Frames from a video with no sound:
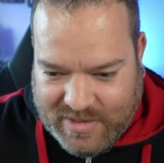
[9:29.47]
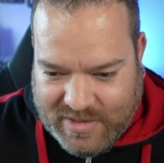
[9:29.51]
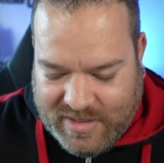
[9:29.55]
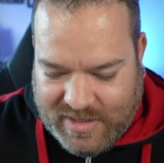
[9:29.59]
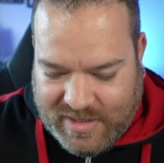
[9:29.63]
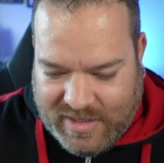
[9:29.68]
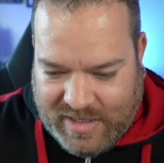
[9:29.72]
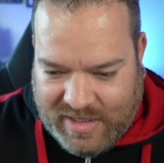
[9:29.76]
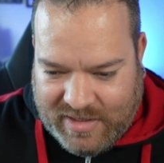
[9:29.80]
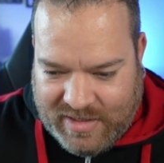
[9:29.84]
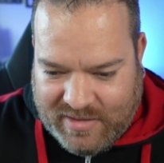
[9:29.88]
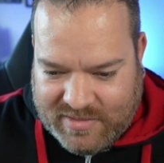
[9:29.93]

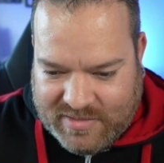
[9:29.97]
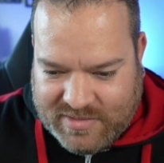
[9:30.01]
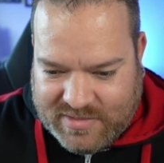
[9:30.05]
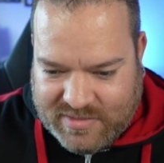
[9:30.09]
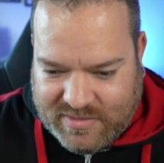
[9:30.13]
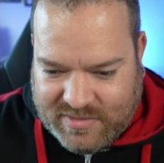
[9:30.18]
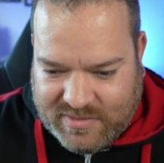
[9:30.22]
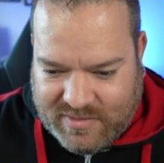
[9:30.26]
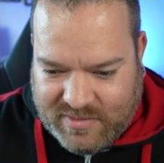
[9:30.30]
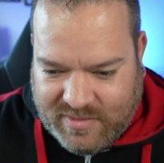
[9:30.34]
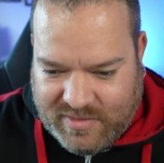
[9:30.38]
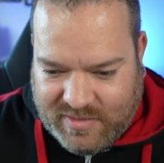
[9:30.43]
And
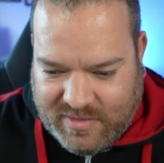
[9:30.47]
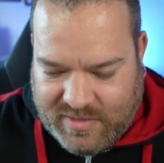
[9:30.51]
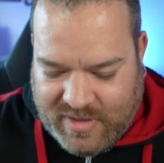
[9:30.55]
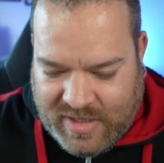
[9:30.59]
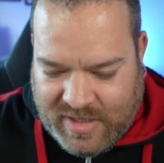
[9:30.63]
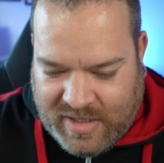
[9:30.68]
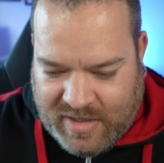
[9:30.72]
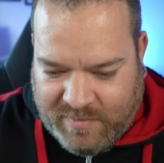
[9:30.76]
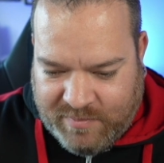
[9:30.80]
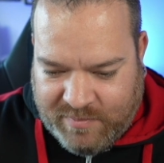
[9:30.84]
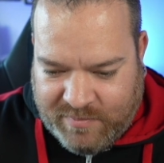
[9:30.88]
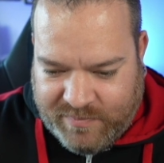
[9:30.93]

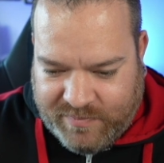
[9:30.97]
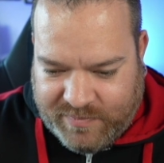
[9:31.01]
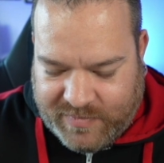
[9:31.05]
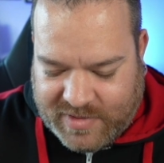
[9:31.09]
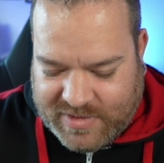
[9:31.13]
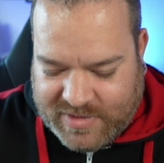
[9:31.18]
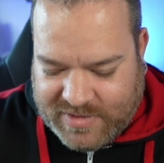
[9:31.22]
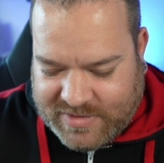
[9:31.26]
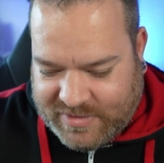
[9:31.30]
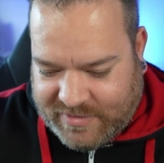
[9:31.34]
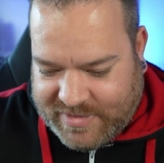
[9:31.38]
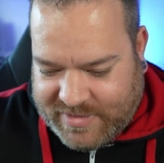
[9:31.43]

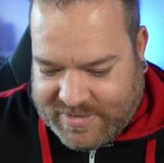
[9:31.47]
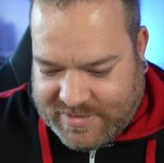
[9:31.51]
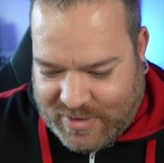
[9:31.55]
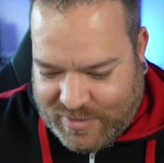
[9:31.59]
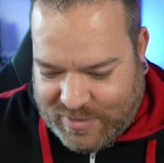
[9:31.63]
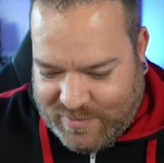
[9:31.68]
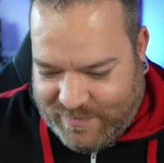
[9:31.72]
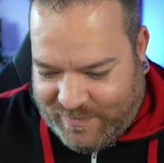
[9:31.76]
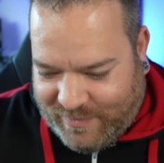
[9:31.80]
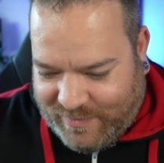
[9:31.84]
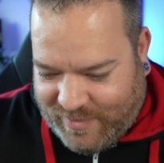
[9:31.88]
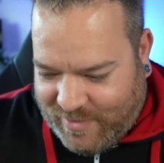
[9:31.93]

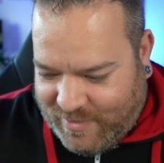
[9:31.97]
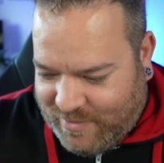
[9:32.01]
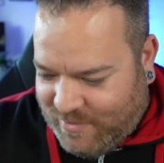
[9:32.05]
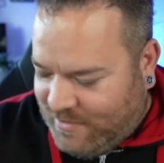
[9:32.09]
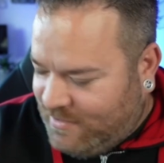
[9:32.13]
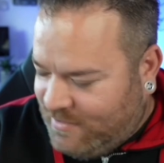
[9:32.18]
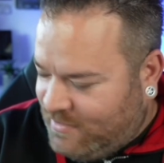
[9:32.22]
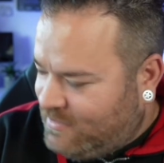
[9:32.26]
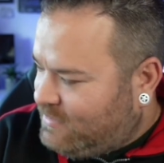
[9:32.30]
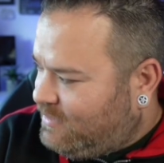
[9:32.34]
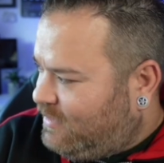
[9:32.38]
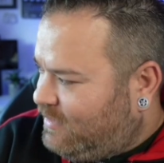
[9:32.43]
Sofo.
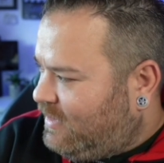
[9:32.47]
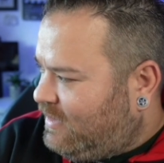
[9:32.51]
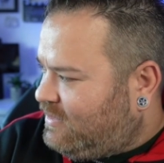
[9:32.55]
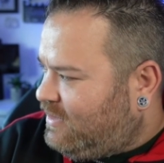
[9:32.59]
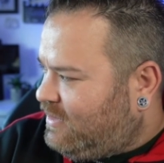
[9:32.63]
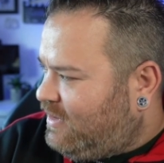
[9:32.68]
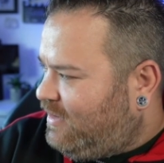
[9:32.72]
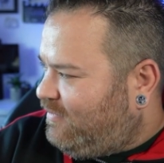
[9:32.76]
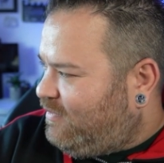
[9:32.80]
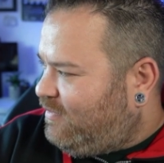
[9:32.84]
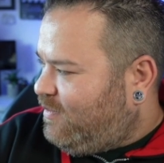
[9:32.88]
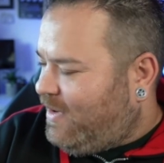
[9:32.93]
I don't
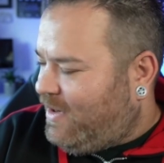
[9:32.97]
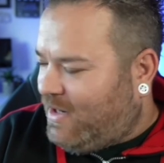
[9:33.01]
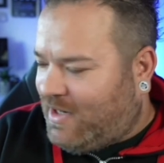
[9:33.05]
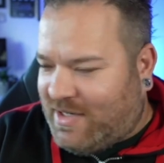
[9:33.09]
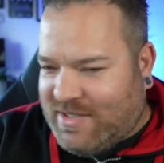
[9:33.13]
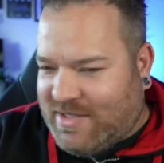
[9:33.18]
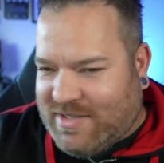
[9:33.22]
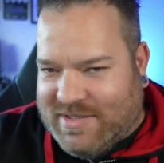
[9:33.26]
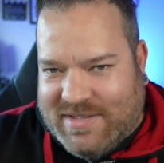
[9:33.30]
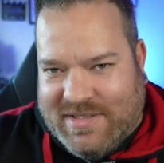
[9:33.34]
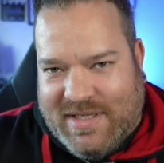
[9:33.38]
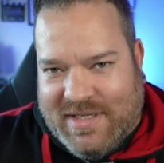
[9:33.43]
know if
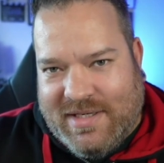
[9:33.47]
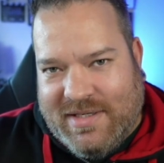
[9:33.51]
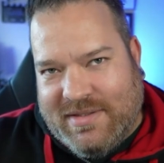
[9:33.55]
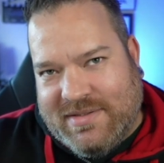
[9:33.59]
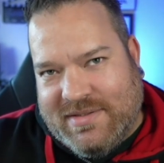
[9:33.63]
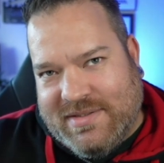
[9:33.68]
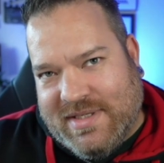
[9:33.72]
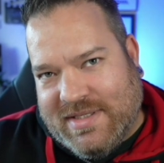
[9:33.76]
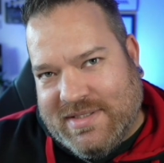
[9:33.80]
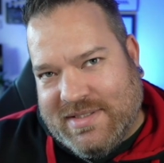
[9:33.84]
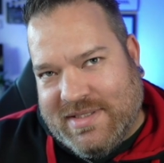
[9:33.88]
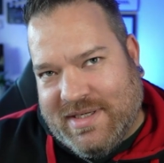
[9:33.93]
Americans say
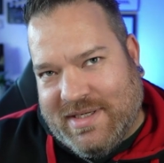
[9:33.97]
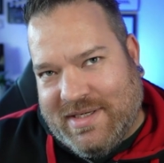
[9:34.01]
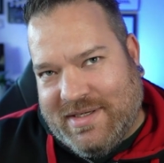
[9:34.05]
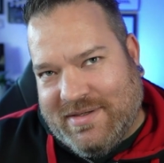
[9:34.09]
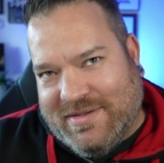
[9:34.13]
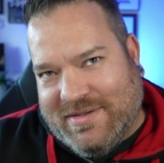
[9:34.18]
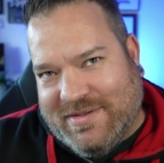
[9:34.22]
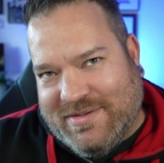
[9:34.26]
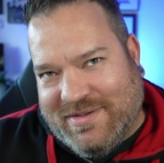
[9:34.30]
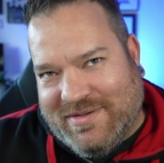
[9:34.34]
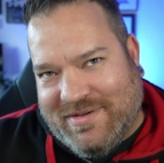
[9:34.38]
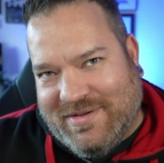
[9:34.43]
settee,
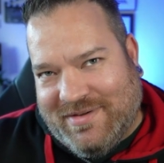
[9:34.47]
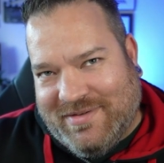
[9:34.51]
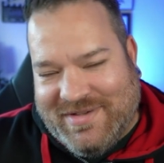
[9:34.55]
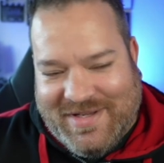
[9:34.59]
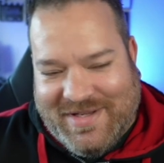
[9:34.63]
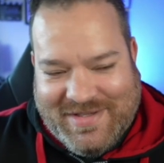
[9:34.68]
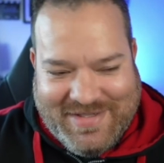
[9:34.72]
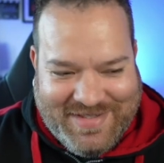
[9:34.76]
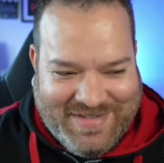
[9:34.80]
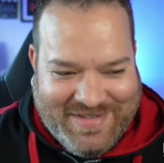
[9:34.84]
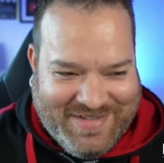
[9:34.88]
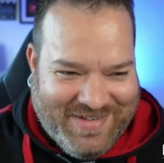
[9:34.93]

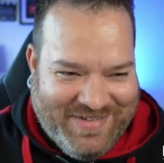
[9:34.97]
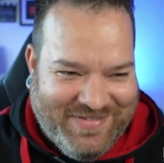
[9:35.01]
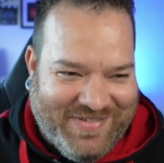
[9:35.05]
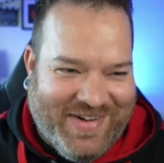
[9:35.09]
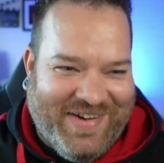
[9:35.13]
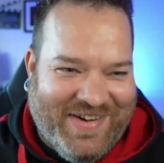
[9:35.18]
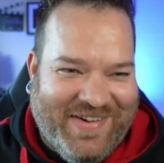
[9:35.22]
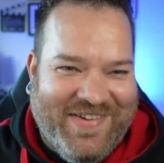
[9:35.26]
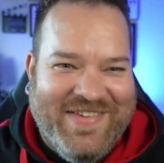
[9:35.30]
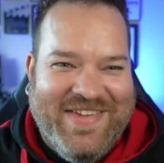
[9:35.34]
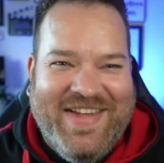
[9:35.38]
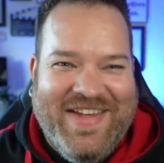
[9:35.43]
sofa.
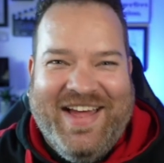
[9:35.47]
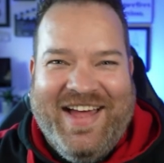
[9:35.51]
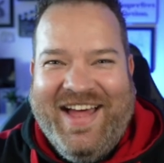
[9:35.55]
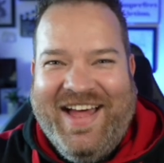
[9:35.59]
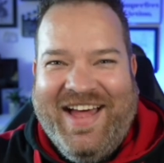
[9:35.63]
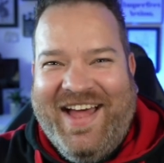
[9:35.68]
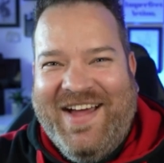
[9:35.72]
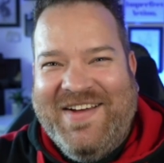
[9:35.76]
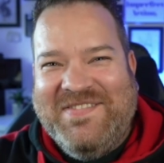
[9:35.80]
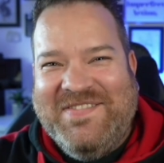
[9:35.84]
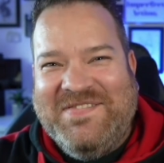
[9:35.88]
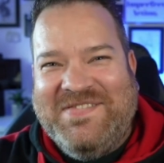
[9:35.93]

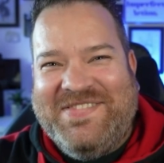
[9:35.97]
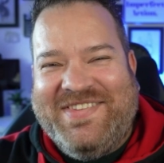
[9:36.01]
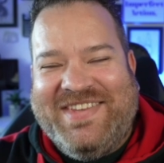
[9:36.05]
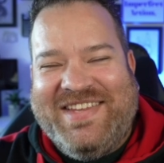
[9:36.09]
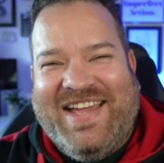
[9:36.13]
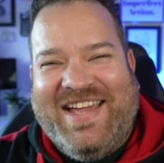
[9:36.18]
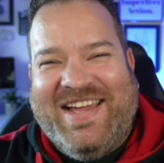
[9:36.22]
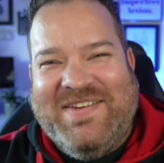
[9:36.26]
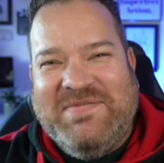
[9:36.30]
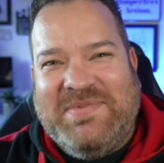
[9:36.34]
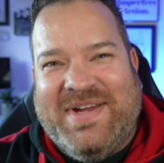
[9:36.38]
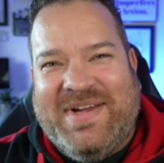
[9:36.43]

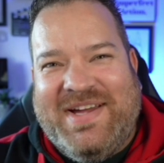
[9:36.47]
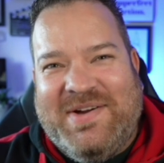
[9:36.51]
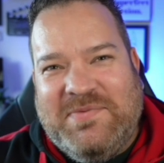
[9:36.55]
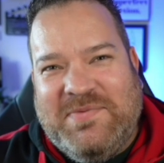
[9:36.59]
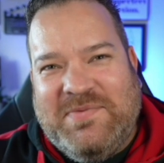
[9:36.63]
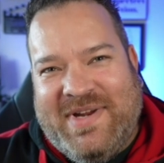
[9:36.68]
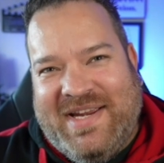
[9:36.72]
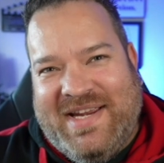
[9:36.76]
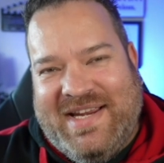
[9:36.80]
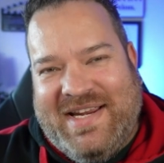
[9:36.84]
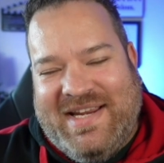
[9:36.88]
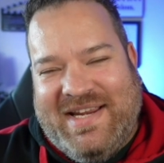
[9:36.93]
But
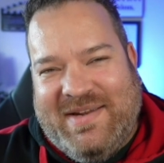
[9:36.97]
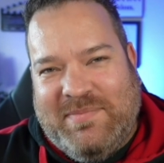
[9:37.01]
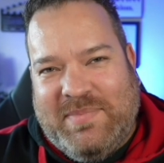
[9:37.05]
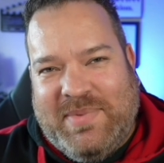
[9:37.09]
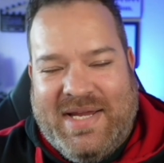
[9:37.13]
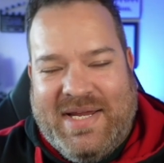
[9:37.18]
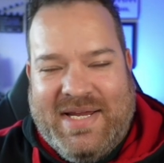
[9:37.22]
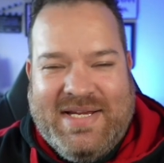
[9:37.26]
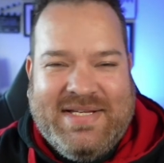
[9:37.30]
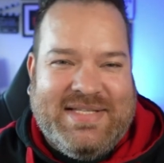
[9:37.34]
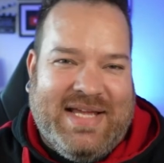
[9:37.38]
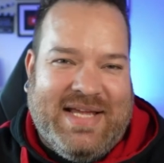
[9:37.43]

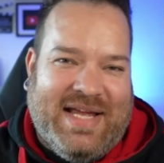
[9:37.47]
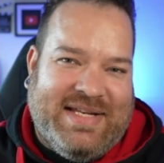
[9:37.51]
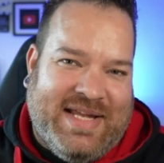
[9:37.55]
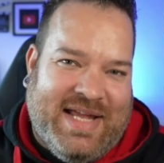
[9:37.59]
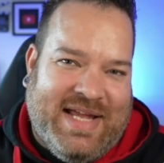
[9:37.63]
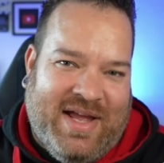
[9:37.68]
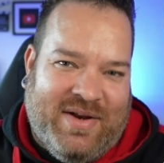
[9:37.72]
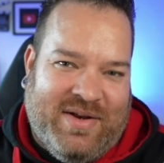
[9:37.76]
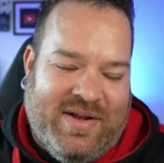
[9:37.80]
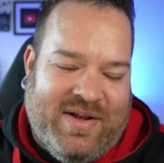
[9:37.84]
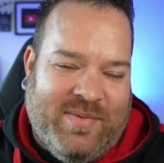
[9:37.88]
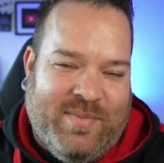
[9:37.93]
he sat
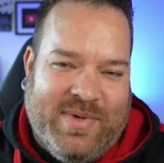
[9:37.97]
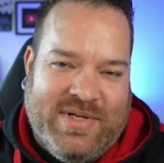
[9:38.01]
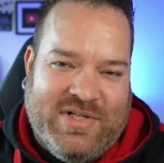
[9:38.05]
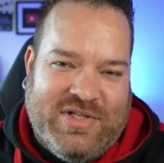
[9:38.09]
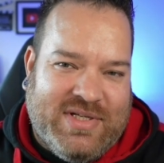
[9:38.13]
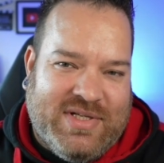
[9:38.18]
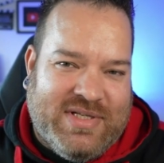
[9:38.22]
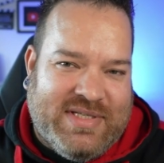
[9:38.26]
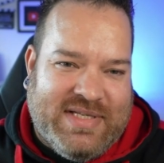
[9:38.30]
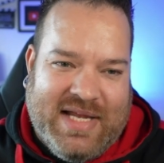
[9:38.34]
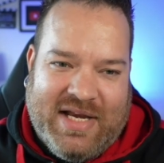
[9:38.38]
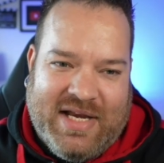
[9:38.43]
down and we
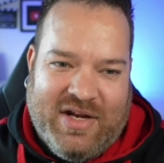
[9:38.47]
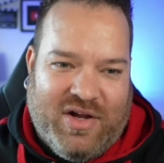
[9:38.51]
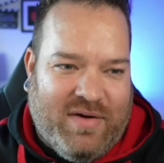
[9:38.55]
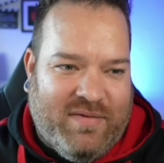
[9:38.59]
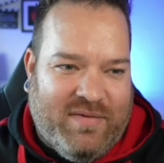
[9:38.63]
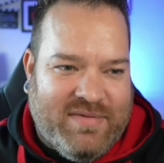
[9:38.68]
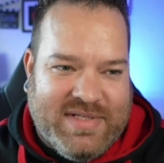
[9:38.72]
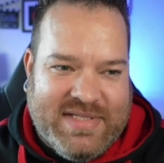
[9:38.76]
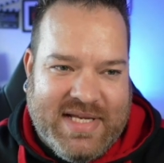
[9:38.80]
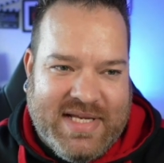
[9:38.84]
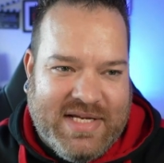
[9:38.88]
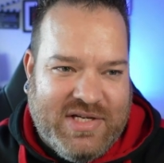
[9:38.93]
just had a
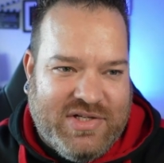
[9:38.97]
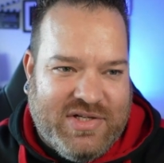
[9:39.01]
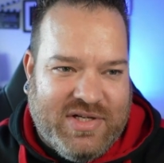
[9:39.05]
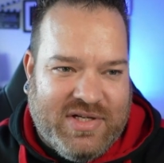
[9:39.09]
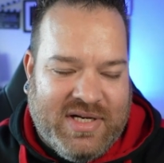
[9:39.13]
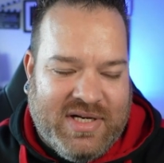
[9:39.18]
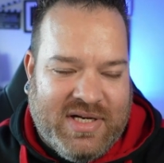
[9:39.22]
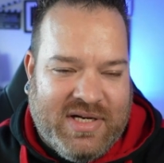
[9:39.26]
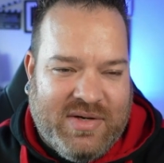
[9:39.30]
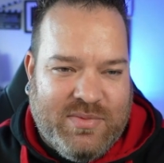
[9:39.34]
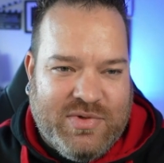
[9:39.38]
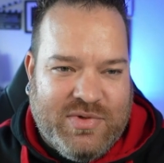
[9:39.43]

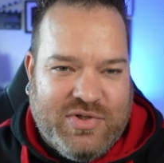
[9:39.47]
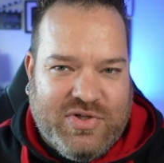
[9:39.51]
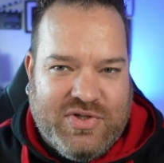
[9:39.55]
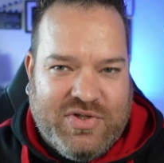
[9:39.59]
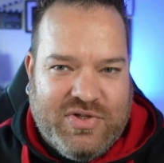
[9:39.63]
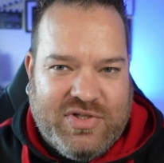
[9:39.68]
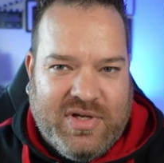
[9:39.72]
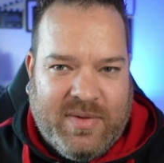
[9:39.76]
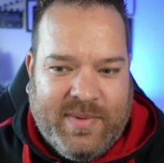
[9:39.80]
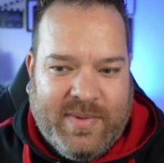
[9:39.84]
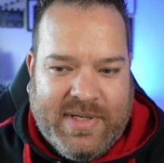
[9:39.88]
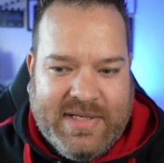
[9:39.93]
conversation, and it was just
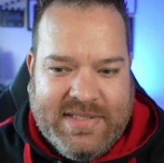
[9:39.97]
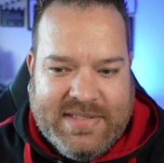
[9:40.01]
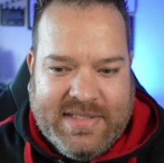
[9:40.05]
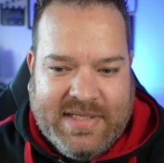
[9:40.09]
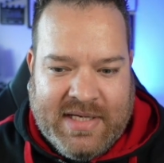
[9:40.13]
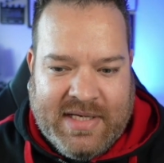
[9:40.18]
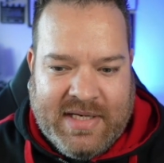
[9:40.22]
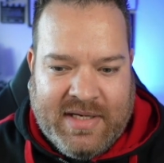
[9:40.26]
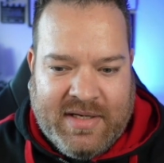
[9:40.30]
so easy.